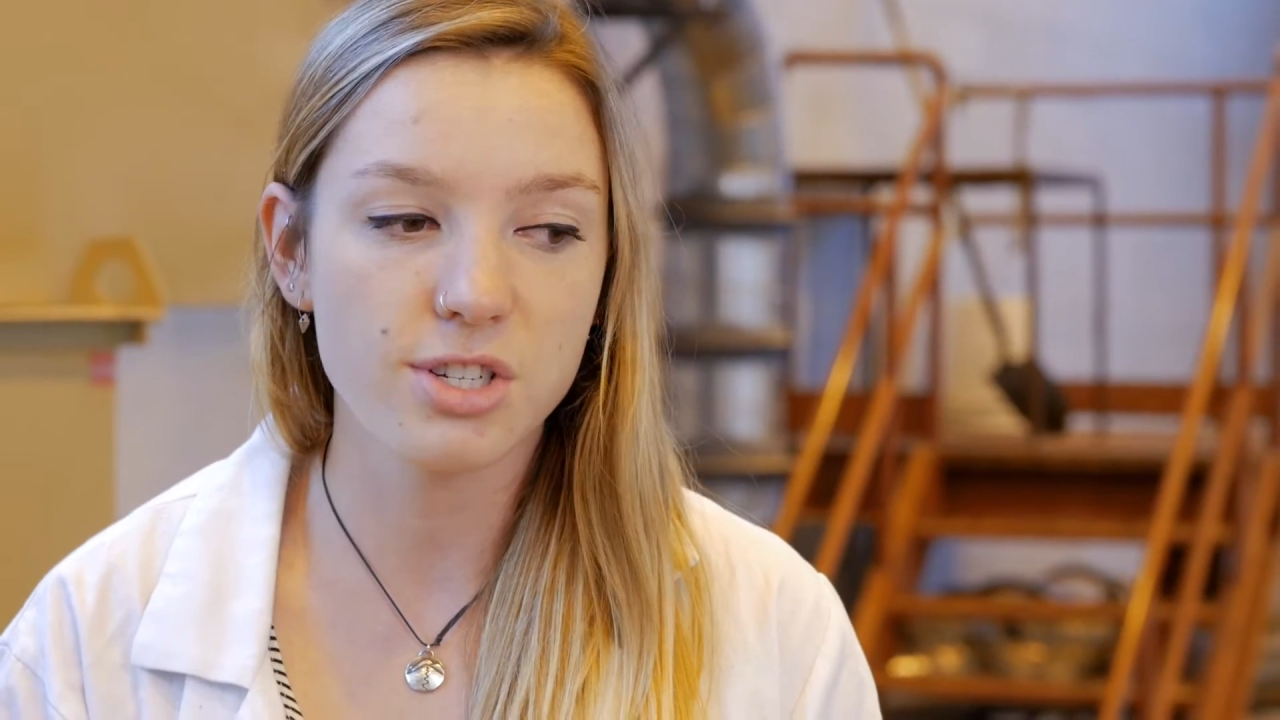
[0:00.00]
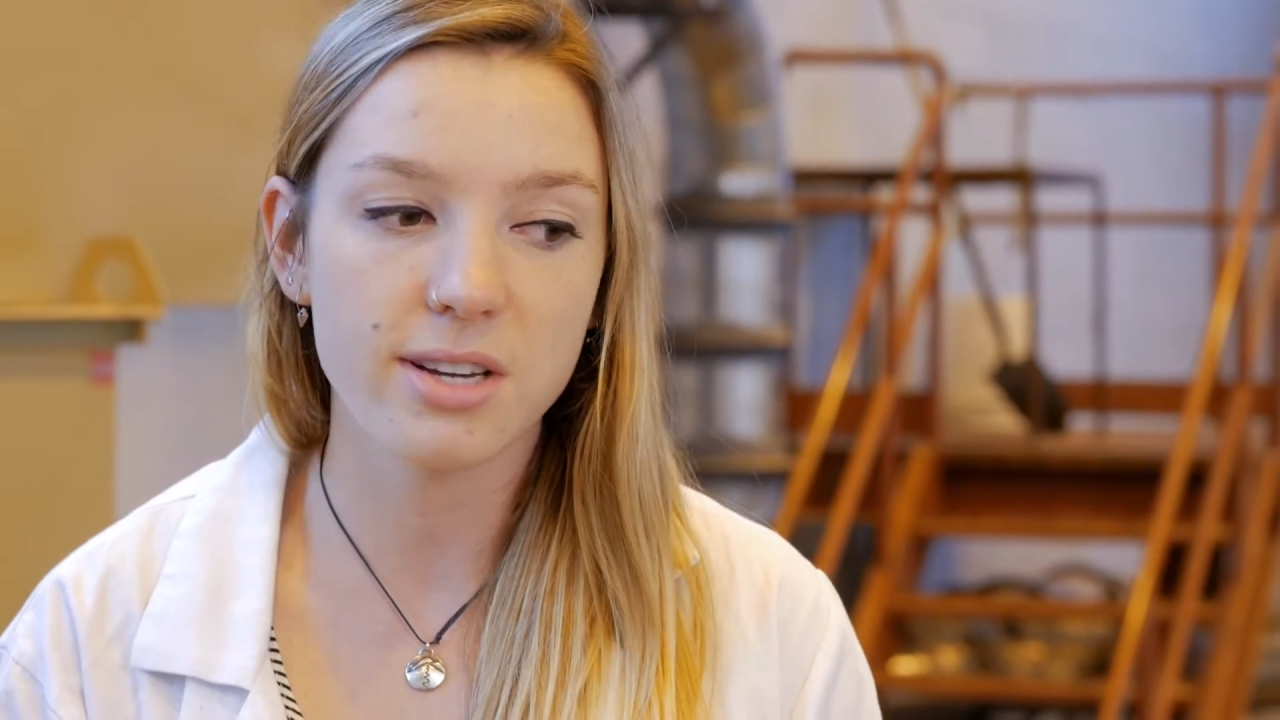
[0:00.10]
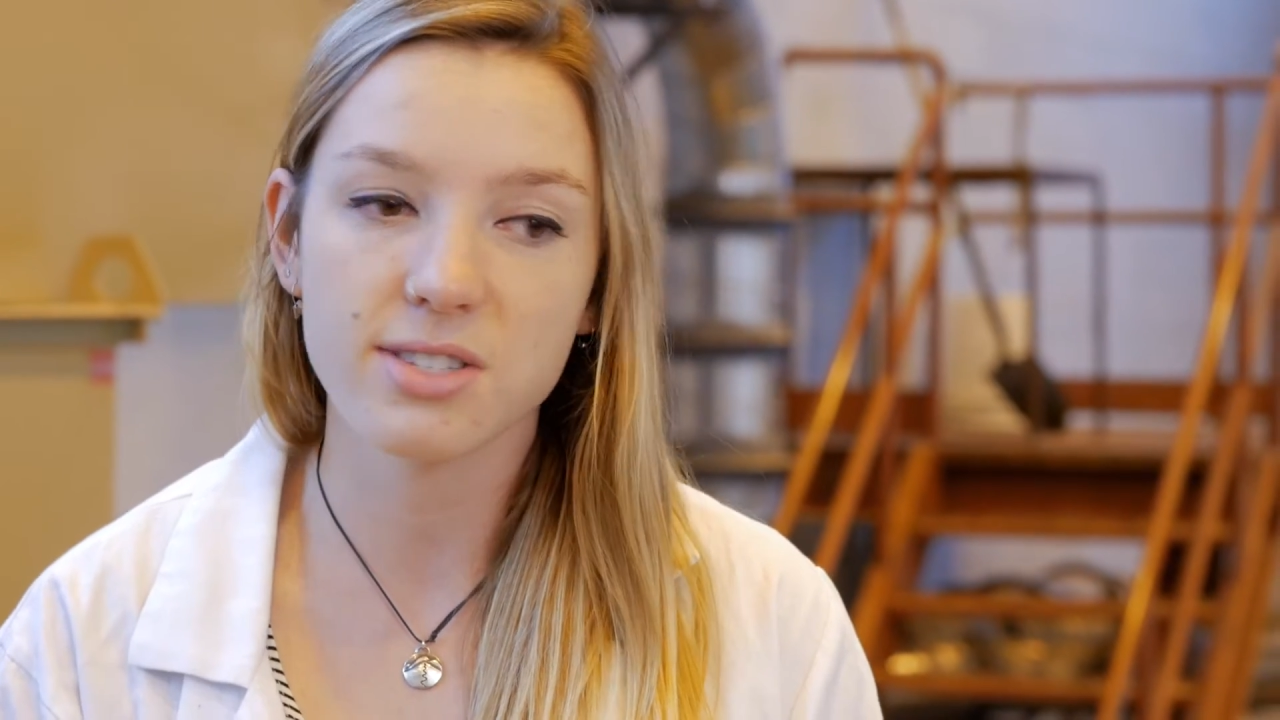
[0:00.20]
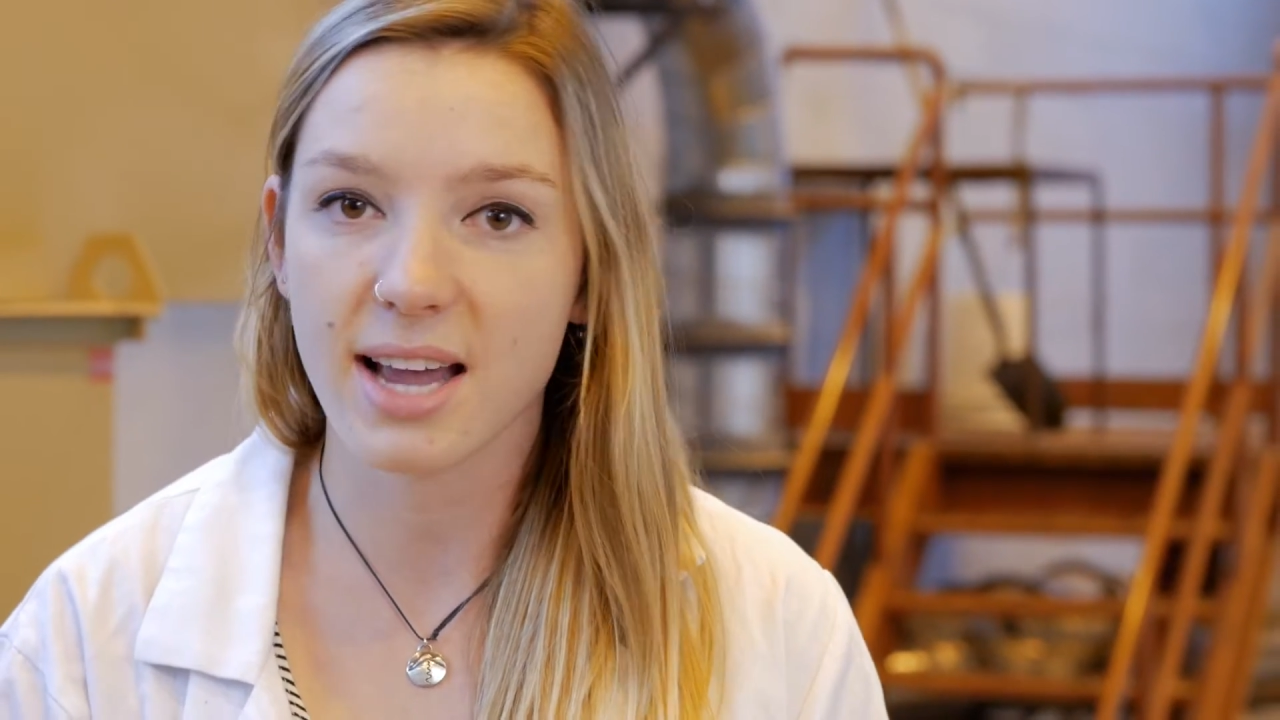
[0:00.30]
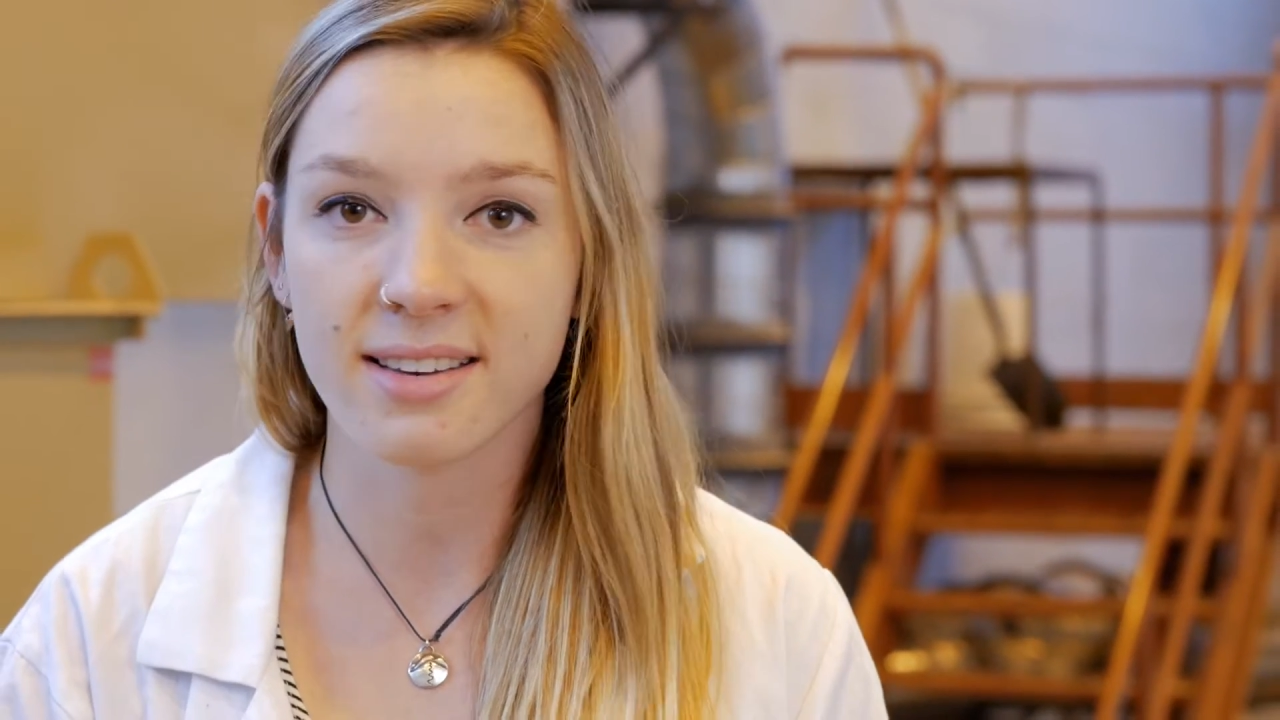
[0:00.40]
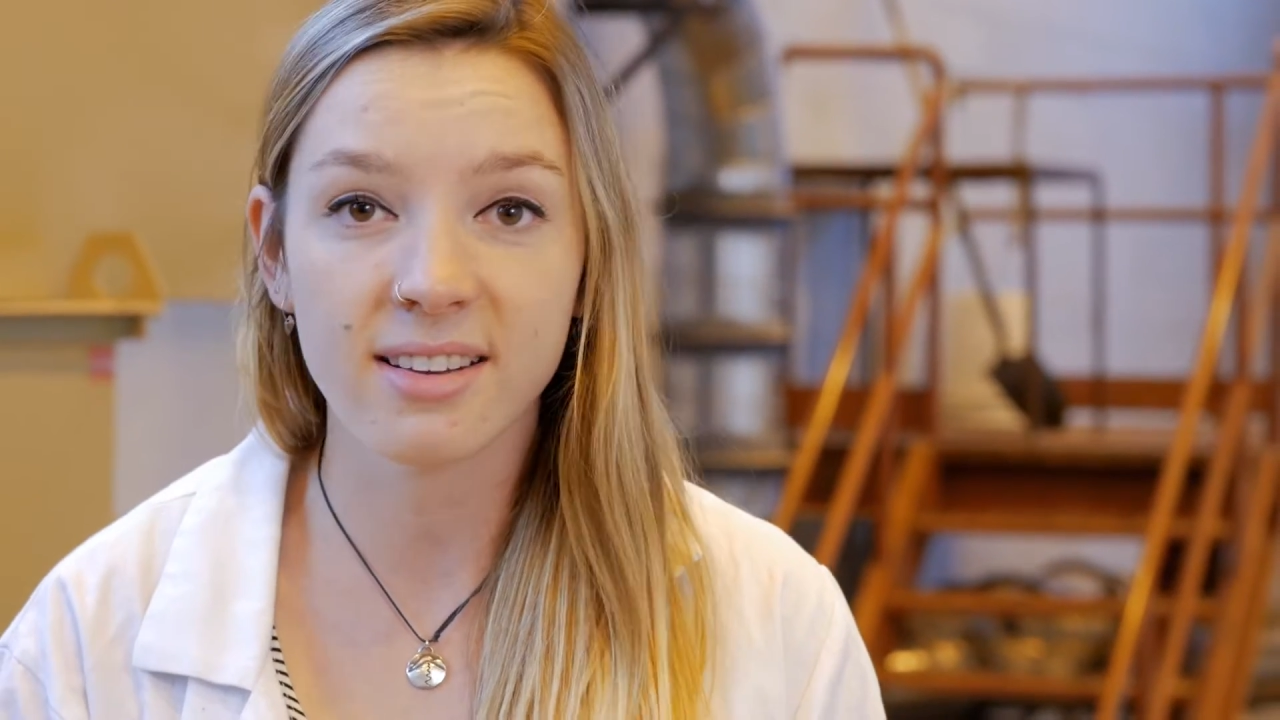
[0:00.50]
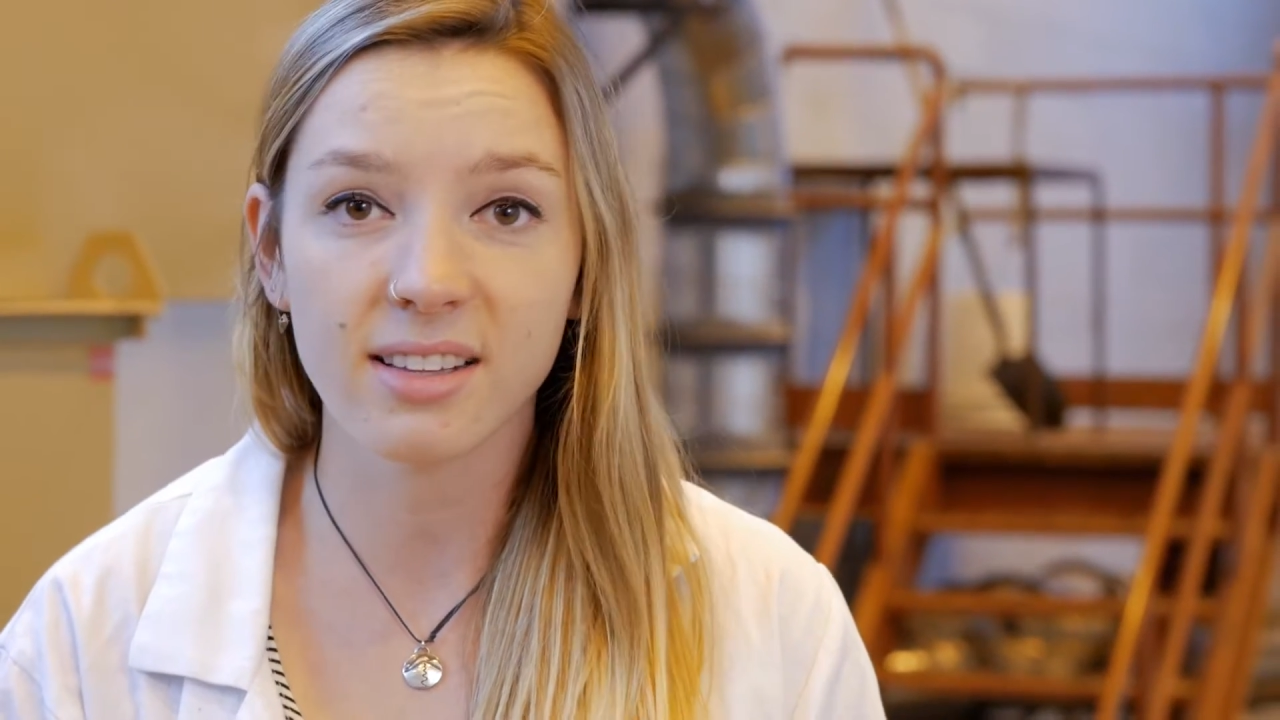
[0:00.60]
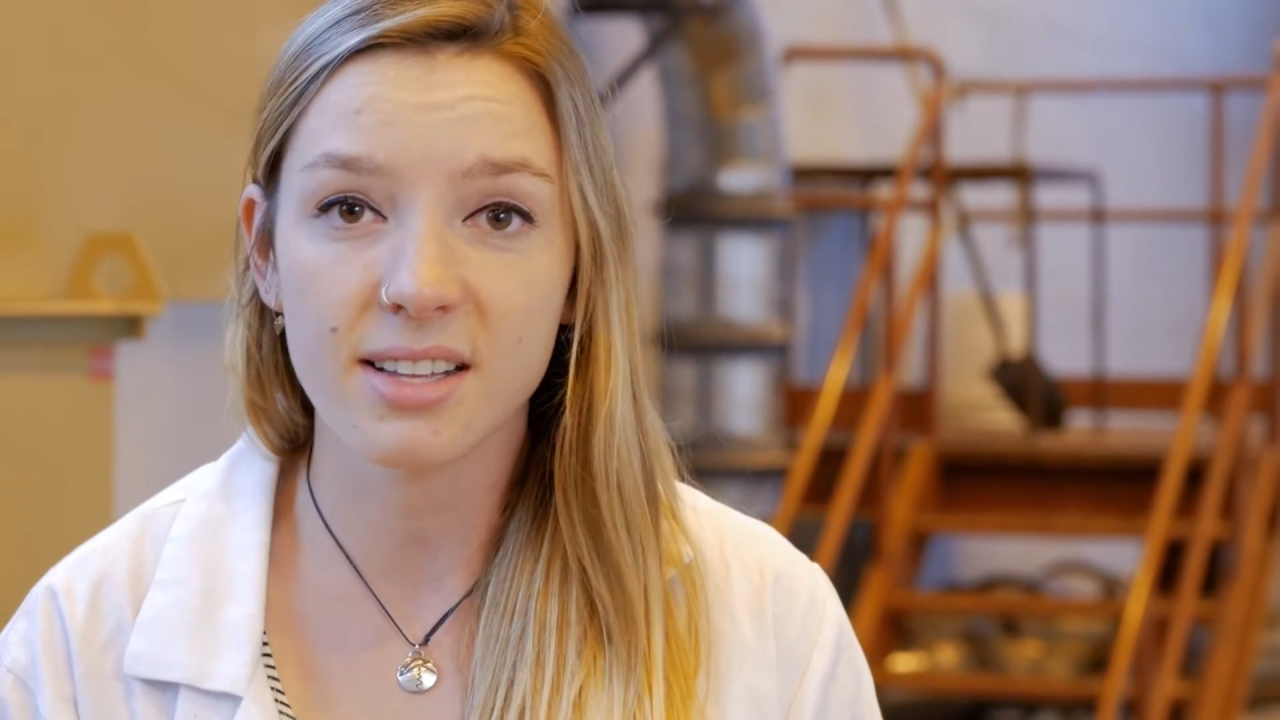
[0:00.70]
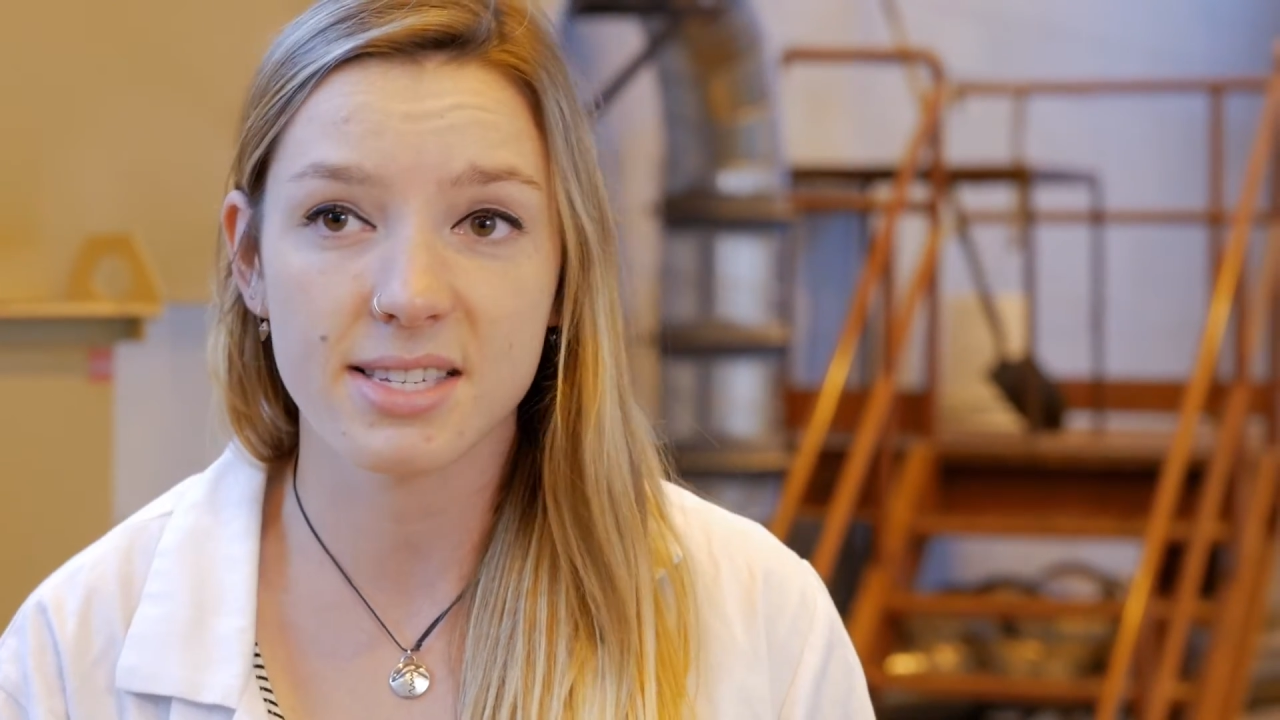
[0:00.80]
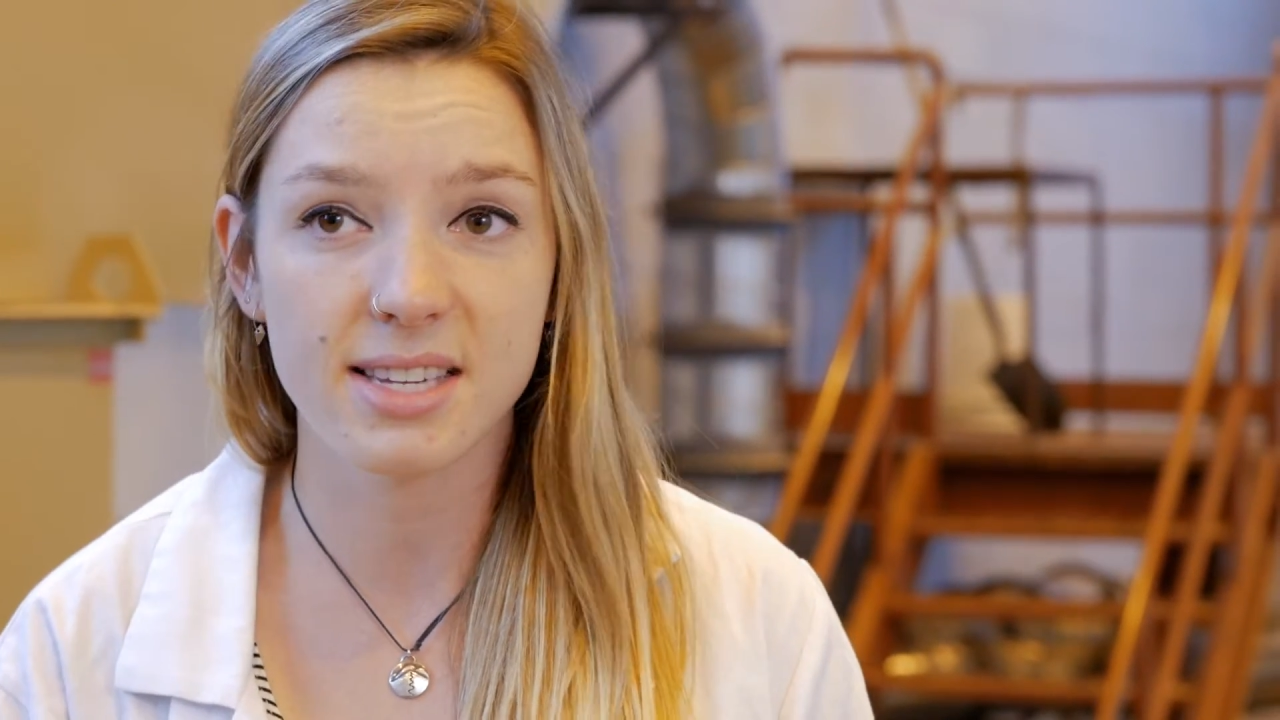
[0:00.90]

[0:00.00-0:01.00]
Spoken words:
geotechnical and